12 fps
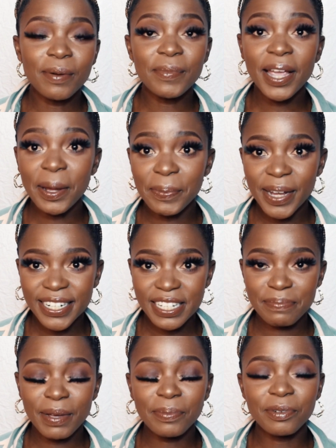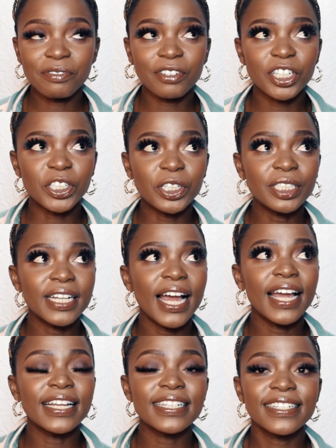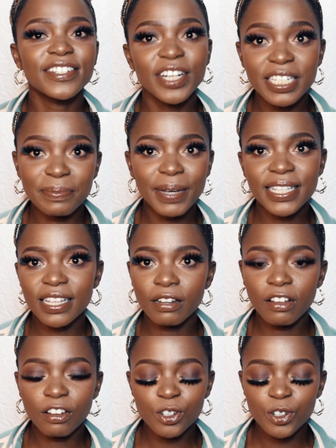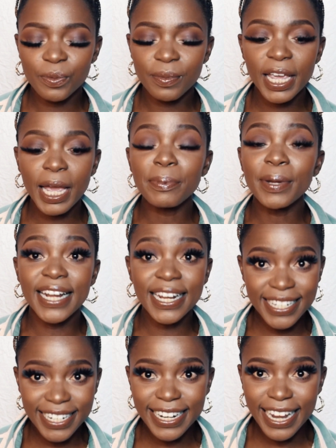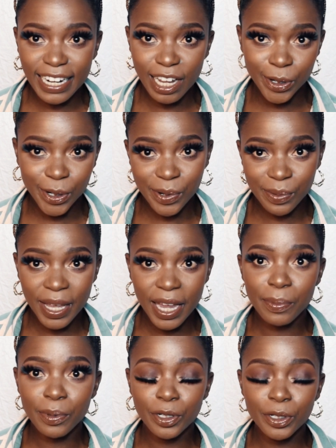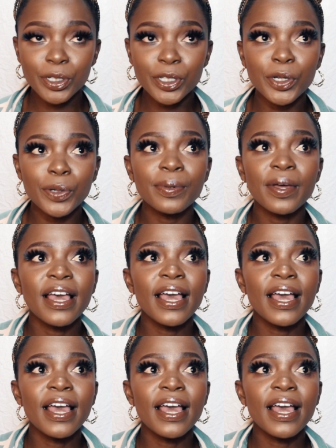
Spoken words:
a makeup artist by profession. I trained myself how to do makeup and I did learn how to do makeup on YouTube.